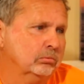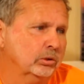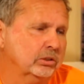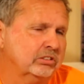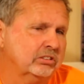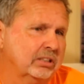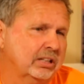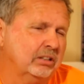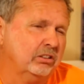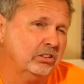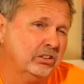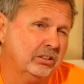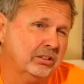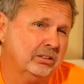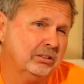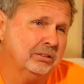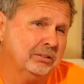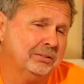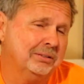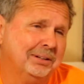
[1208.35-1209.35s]
Once they
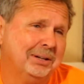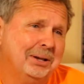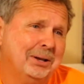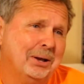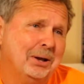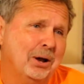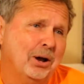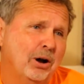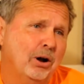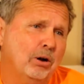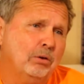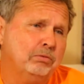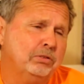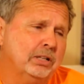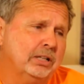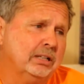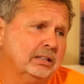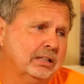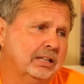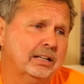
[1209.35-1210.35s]
do,
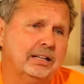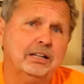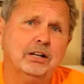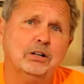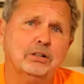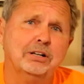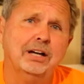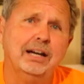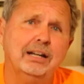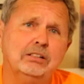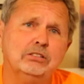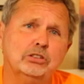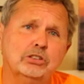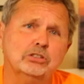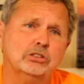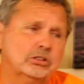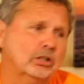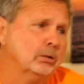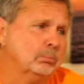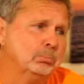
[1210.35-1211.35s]
hopefully Kitty Hawk Kites
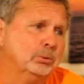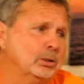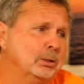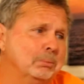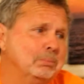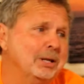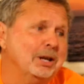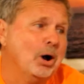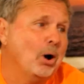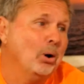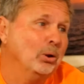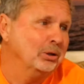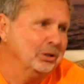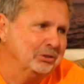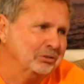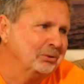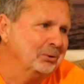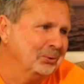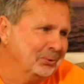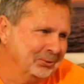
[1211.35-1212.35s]
will start putting them in all
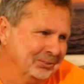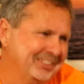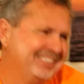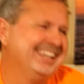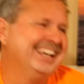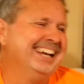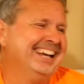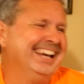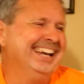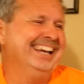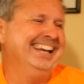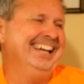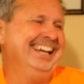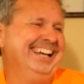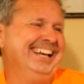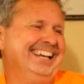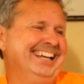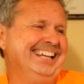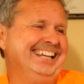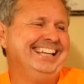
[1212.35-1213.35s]
their stores.
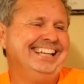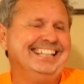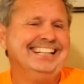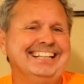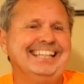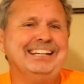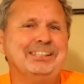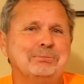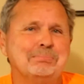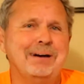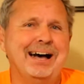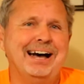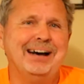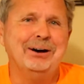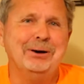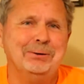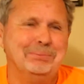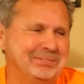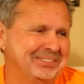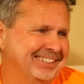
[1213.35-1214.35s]
That's my
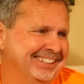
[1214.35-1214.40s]
hope.